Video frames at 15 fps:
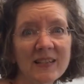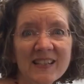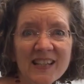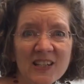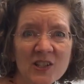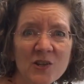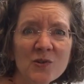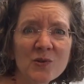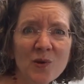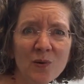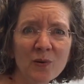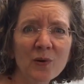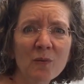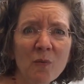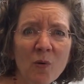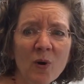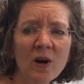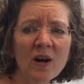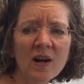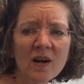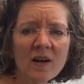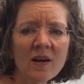6 years old or
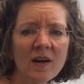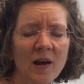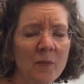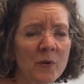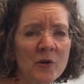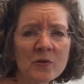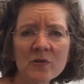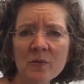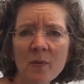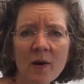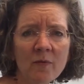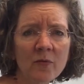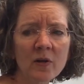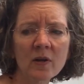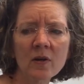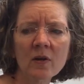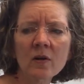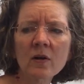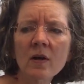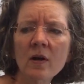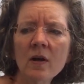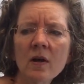more, and we use them every
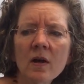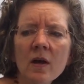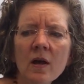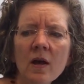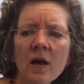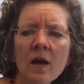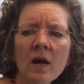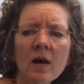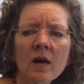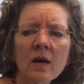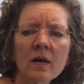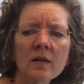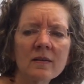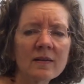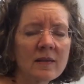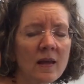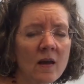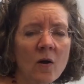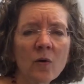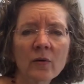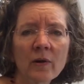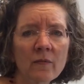year. And they
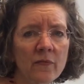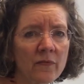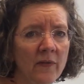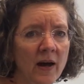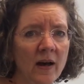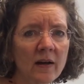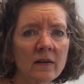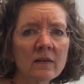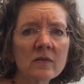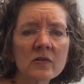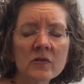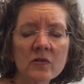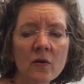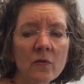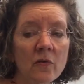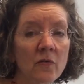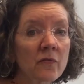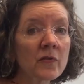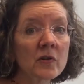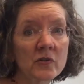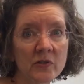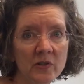hold up fine. So the
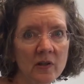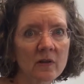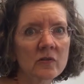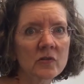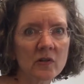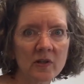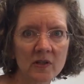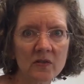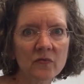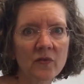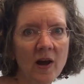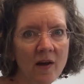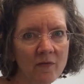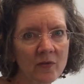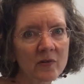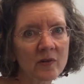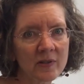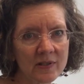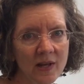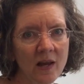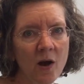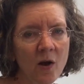first year it took us forever
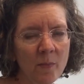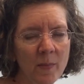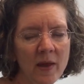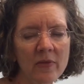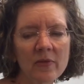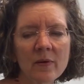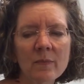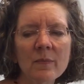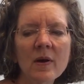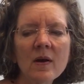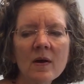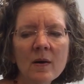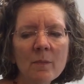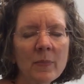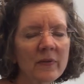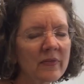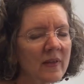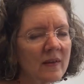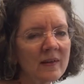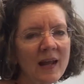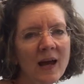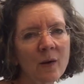because they all made them. But
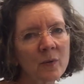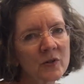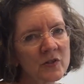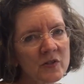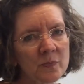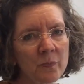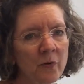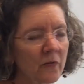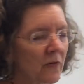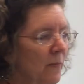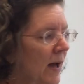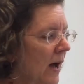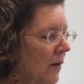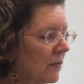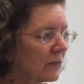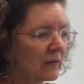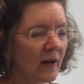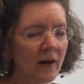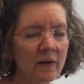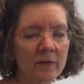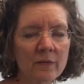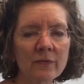then now we just pull them out and
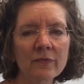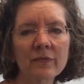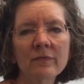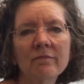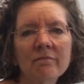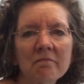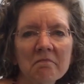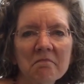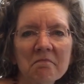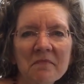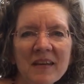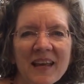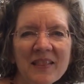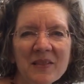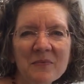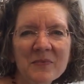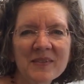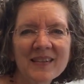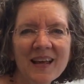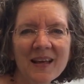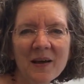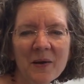kind of get them
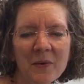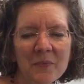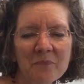set,